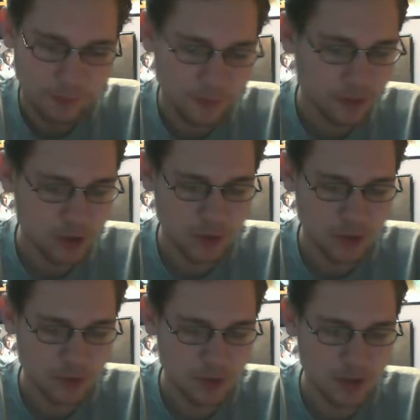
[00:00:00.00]
I'm just going
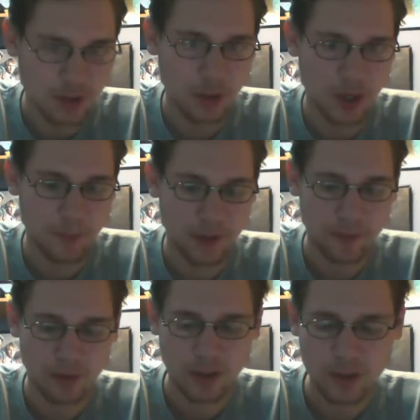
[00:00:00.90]
to show a single copy
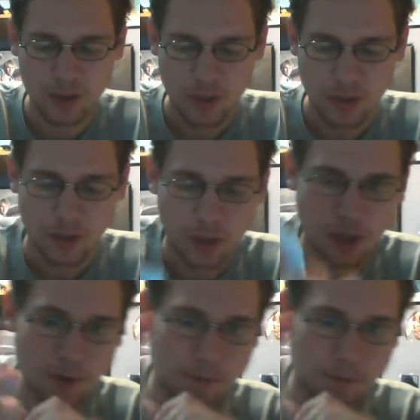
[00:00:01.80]
after this, of